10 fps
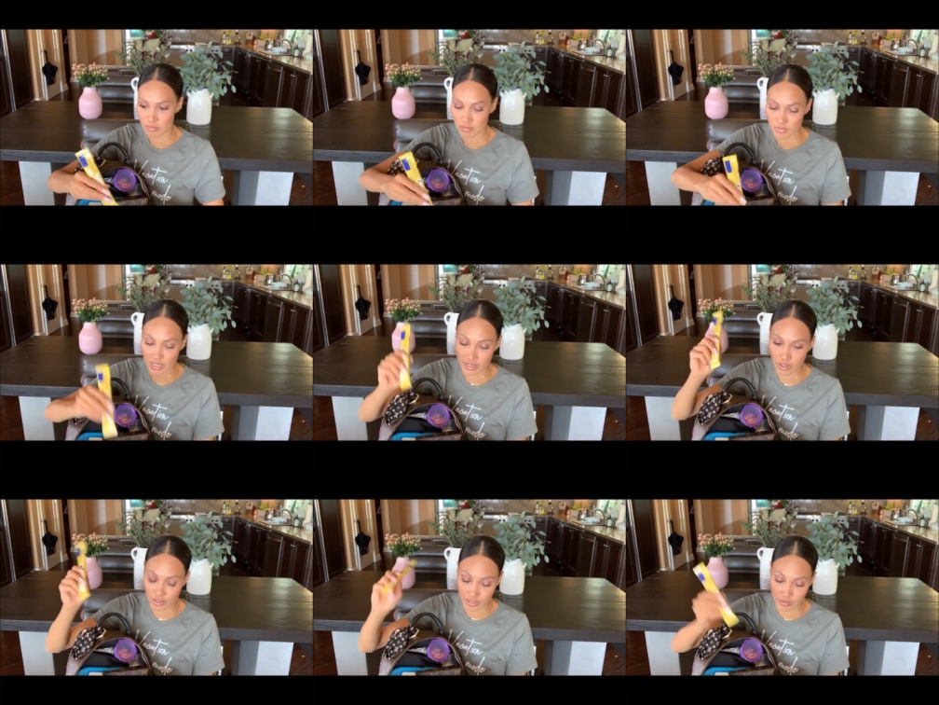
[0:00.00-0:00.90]

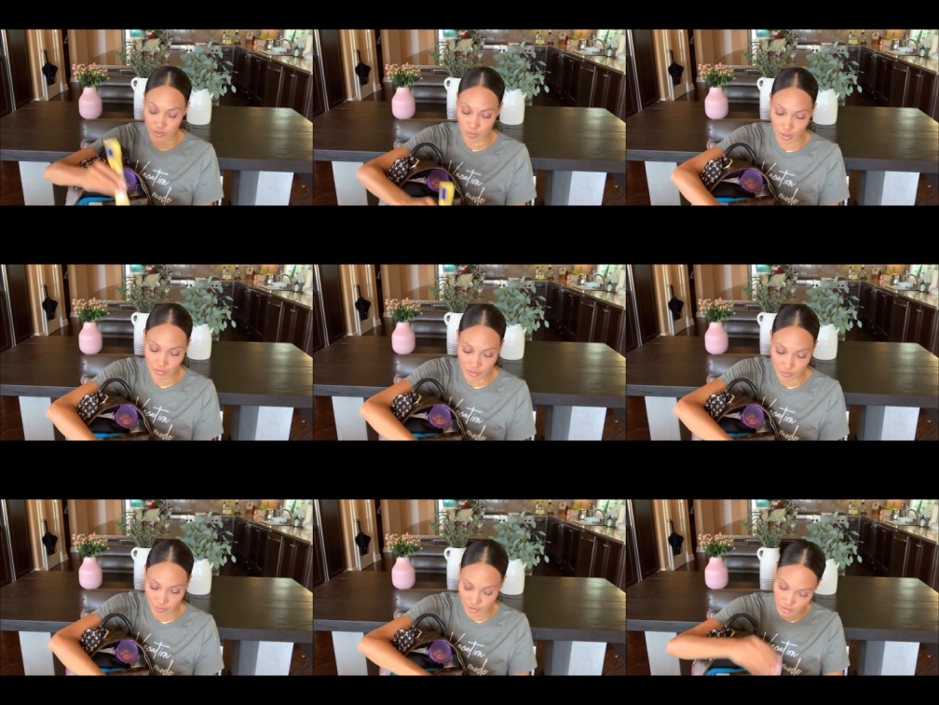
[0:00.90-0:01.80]
it's perfect
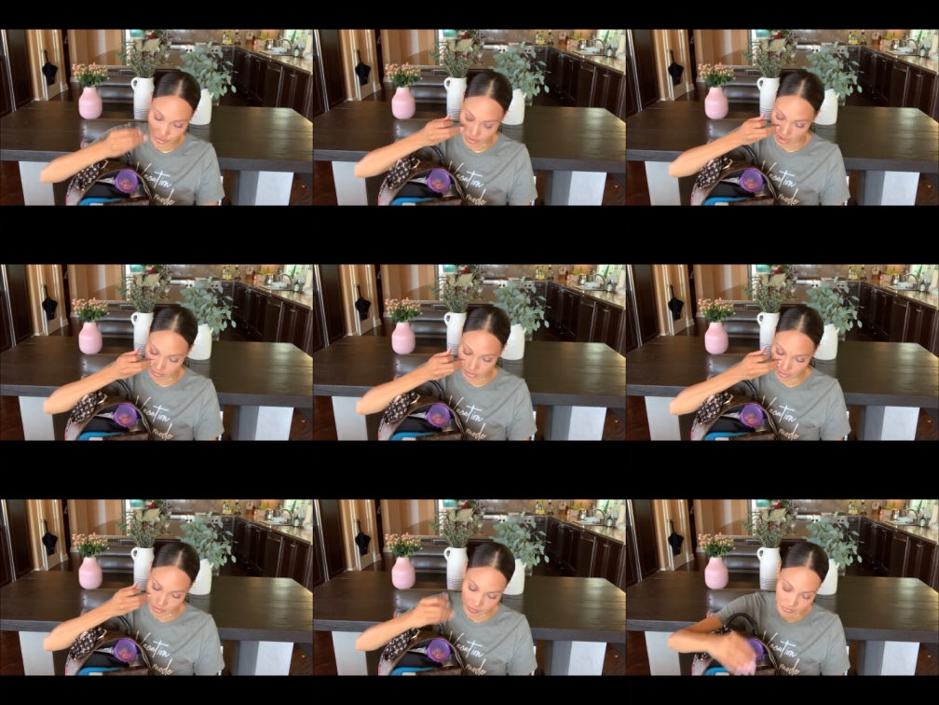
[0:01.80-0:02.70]
for
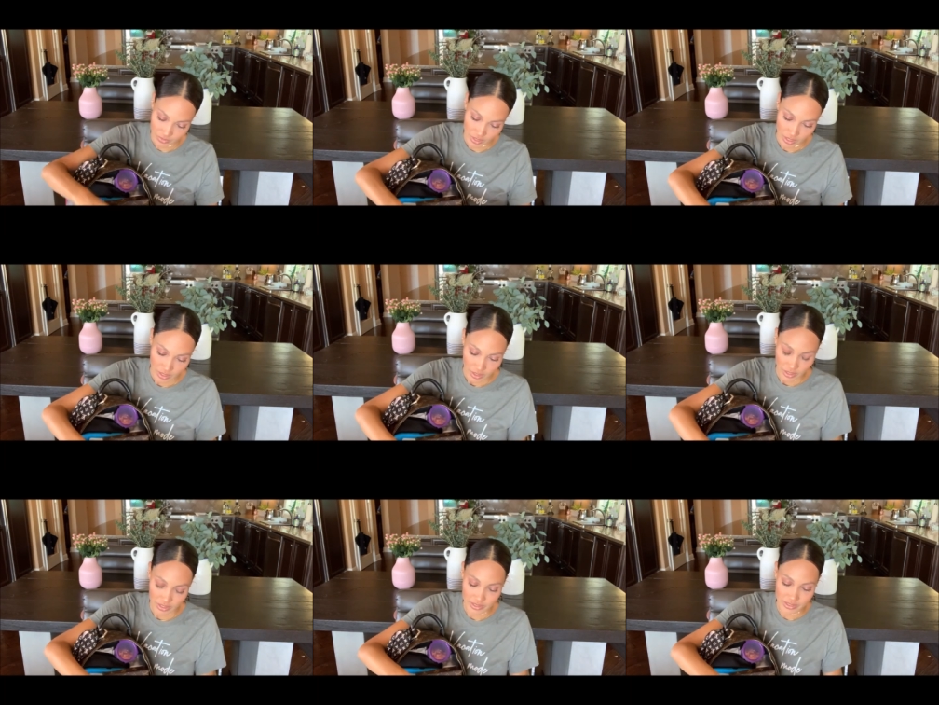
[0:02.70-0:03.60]
travel,
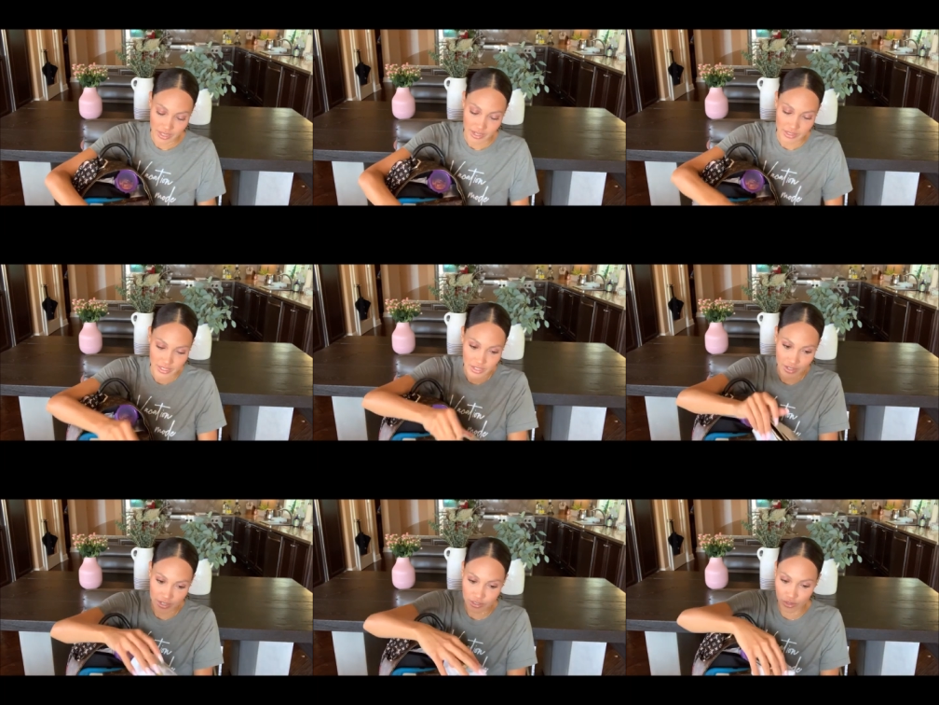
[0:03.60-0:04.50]
and it's
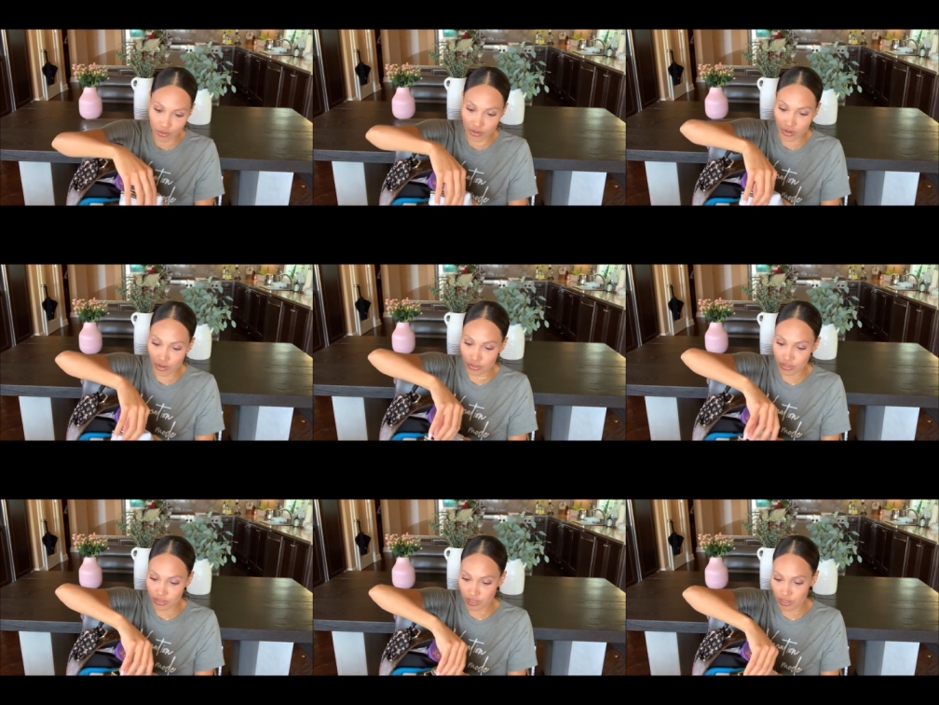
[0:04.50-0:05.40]
sanitary, so they're all
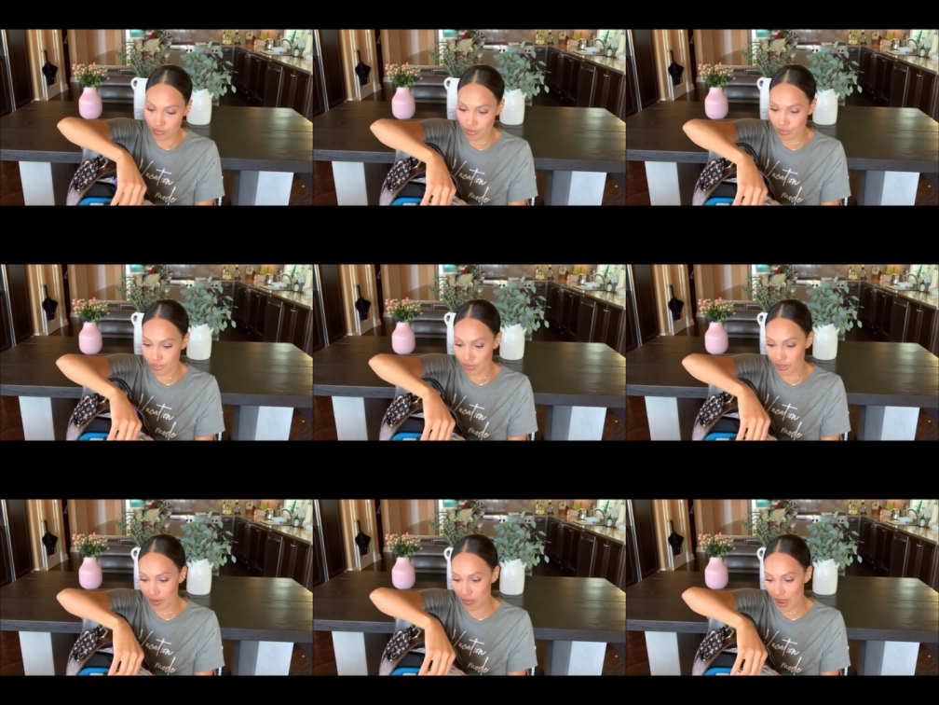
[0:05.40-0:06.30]
just
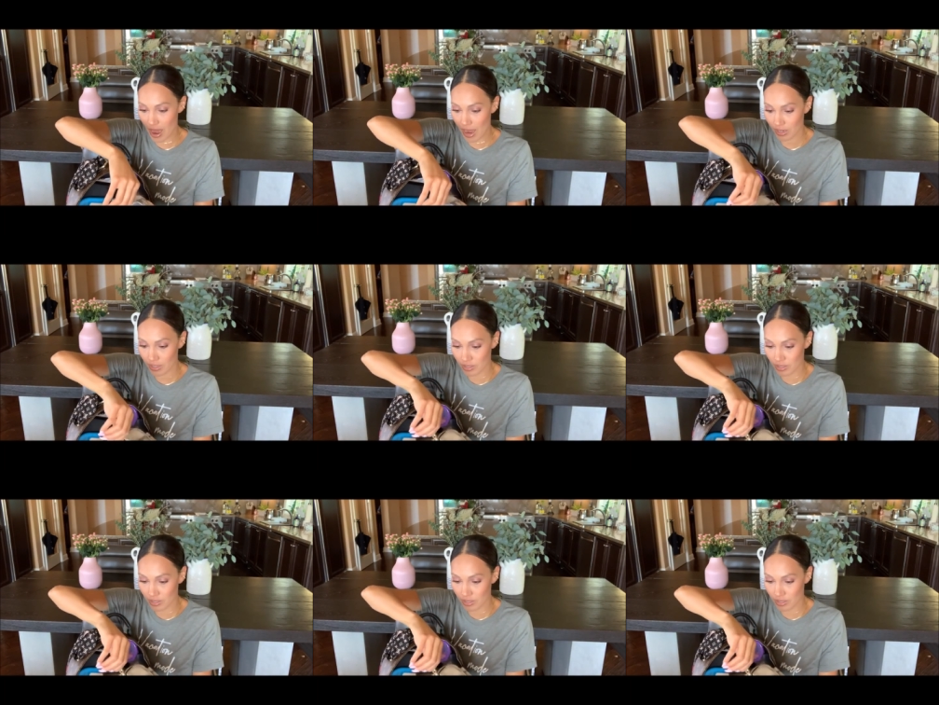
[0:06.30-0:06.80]
individually packed.